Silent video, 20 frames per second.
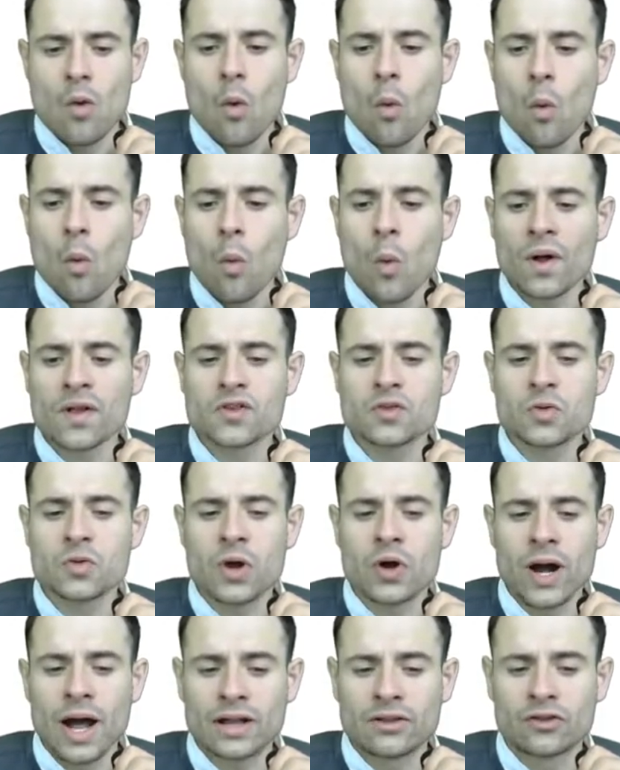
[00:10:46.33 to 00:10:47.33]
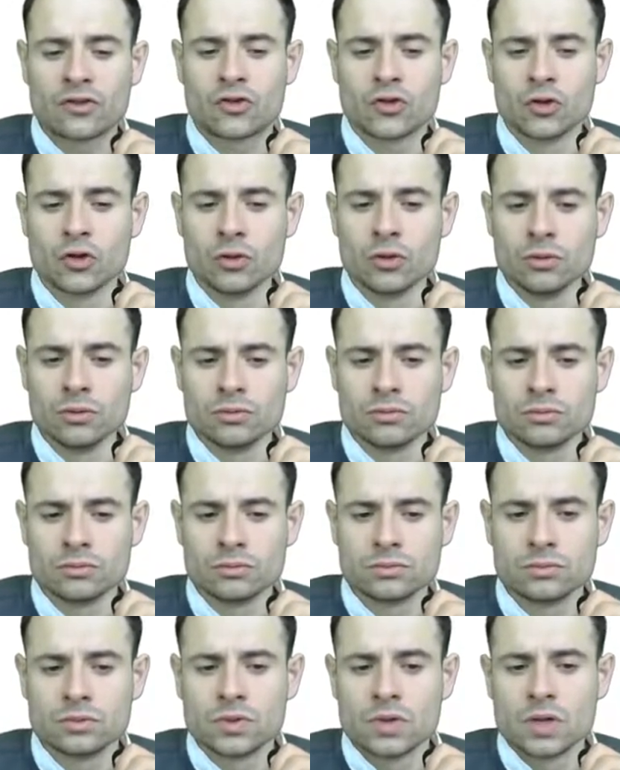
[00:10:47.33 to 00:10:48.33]
Once we are at 2,
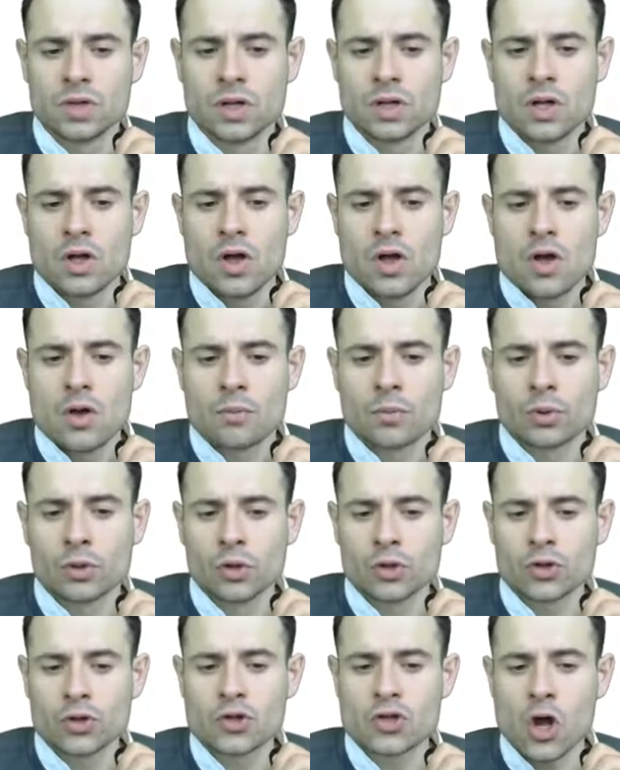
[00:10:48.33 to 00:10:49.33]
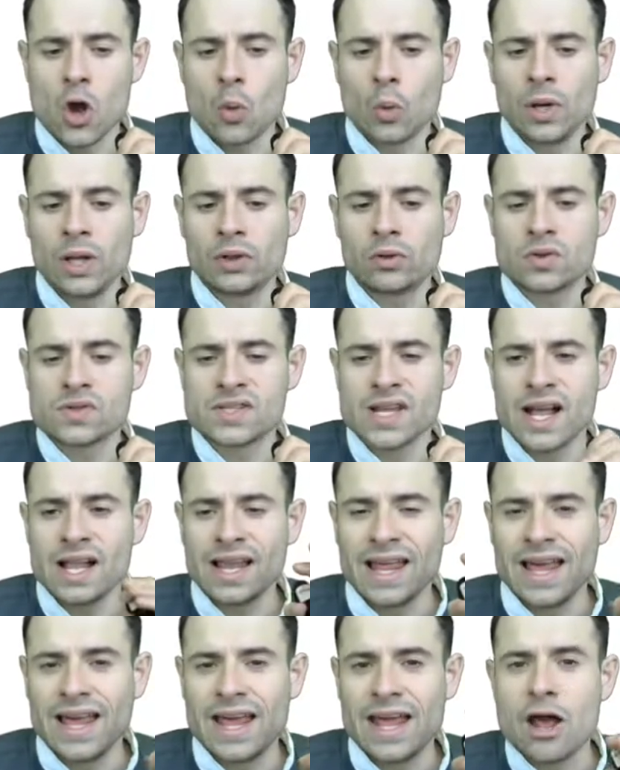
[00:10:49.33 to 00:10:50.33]
producers are willing to sell
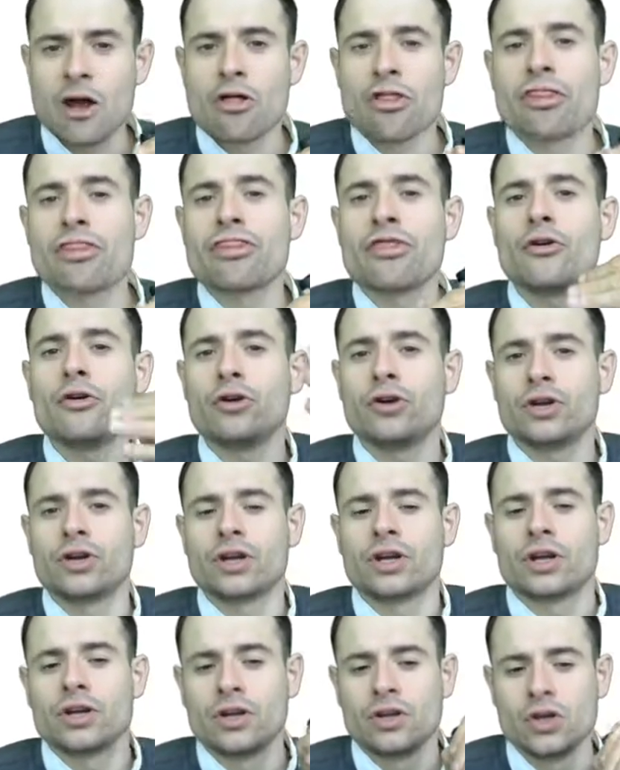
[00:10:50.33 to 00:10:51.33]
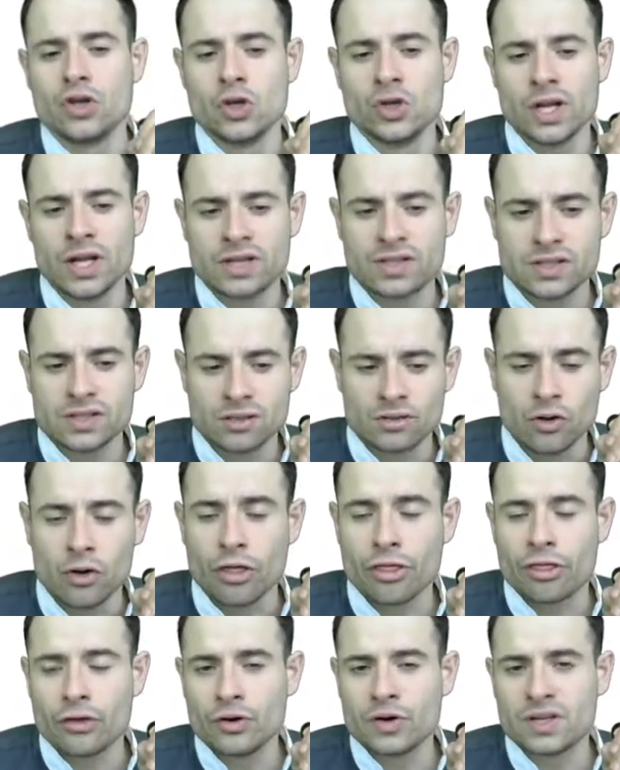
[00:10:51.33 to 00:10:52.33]
a third ticket
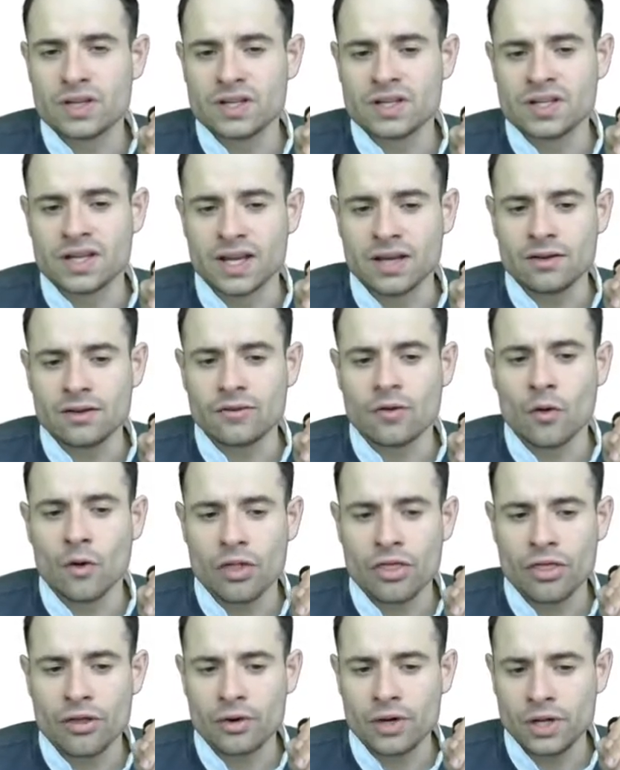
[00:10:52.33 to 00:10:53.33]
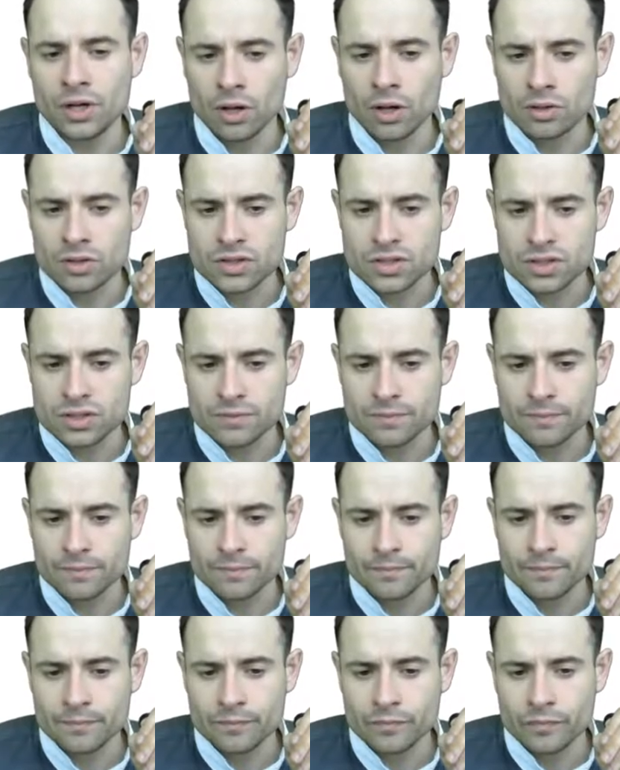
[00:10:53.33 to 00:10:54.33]
for $30,
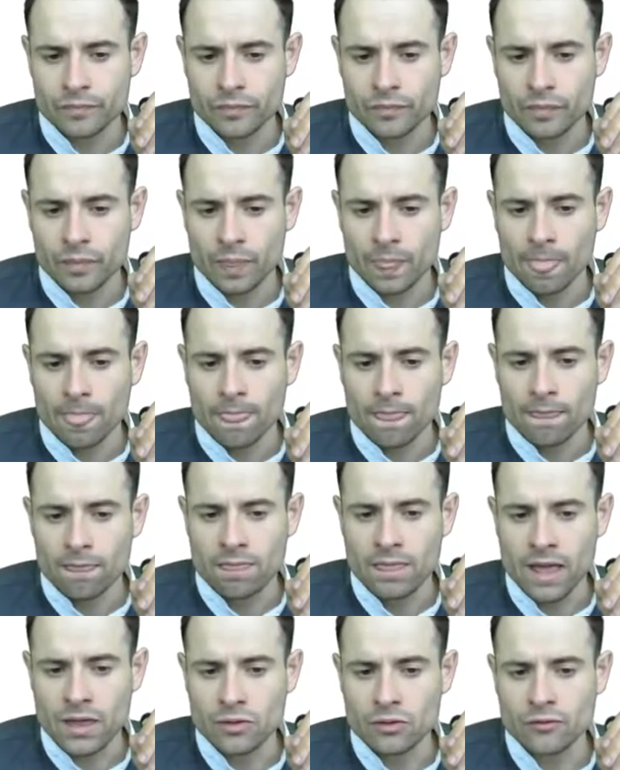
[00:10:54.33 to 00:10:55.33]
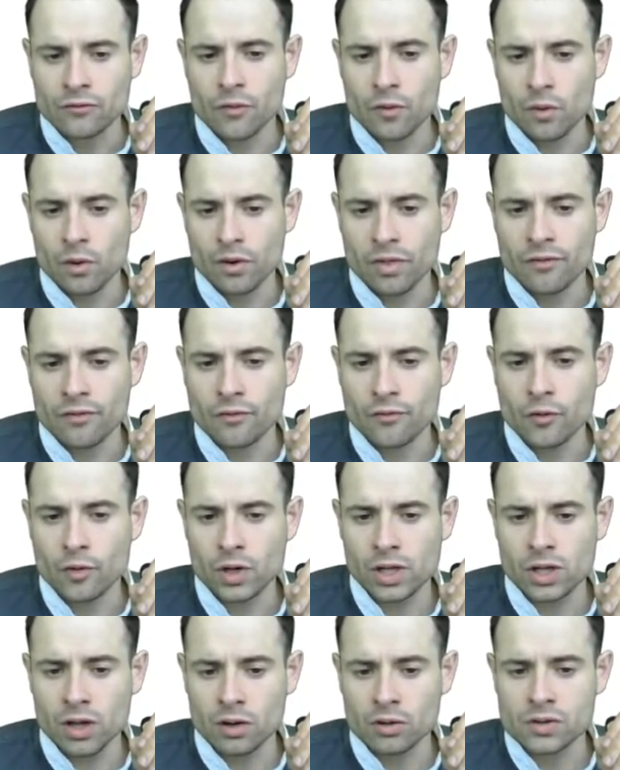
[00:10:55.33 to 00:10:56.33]
then the fourth for
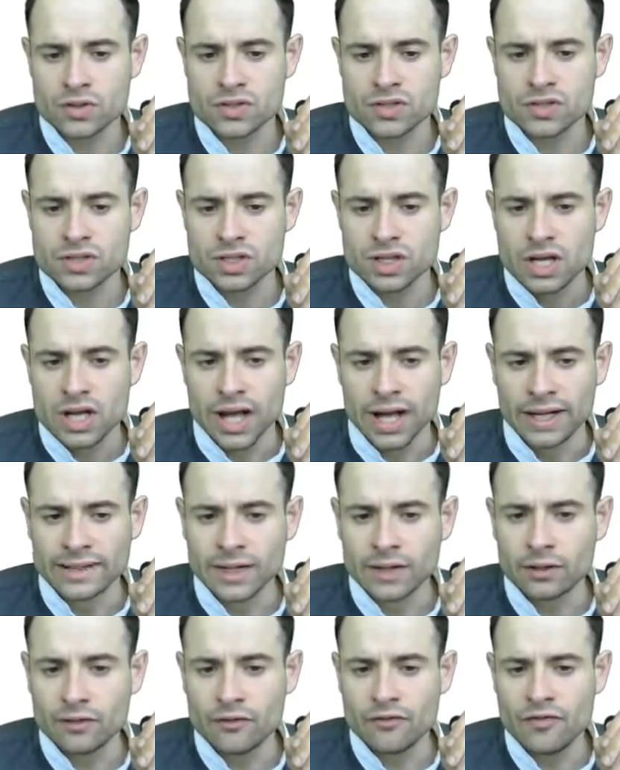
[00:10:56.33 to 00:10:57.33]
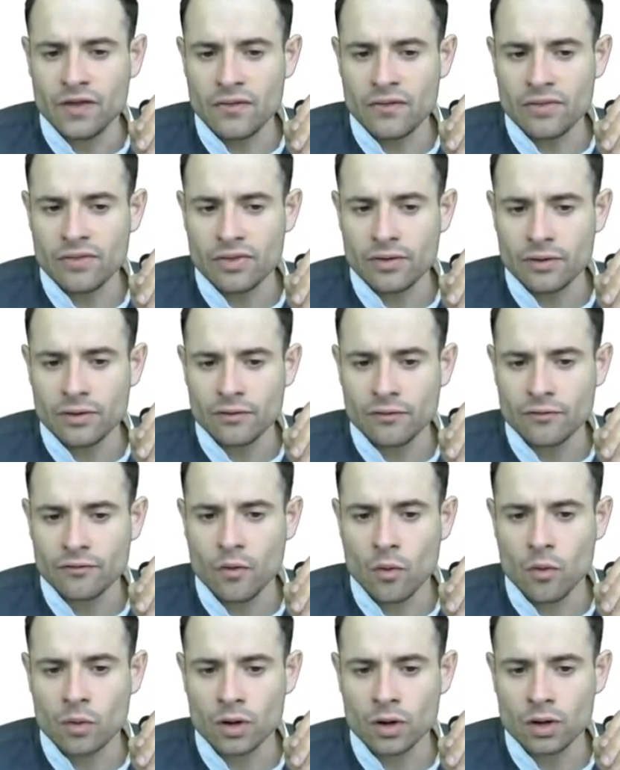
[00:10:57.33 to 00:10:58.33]
$40, and then the fifth
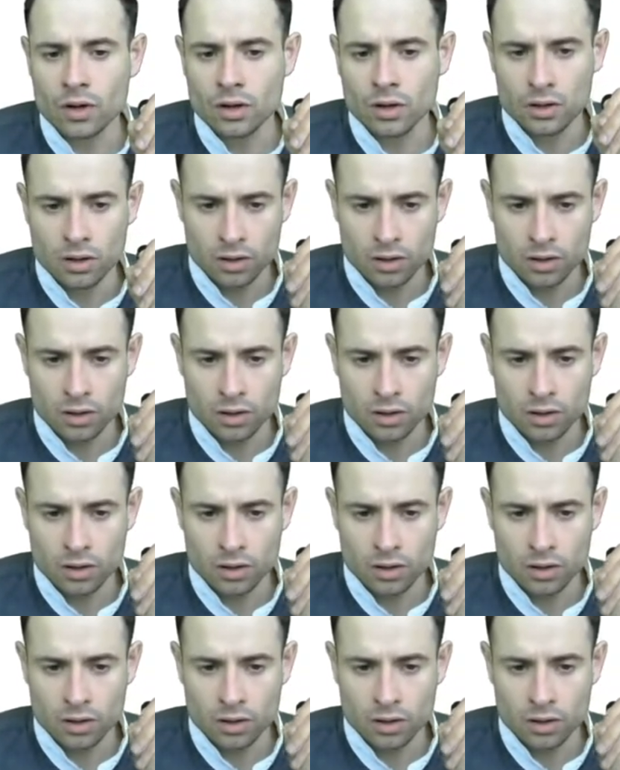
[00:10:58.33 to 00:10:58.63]
for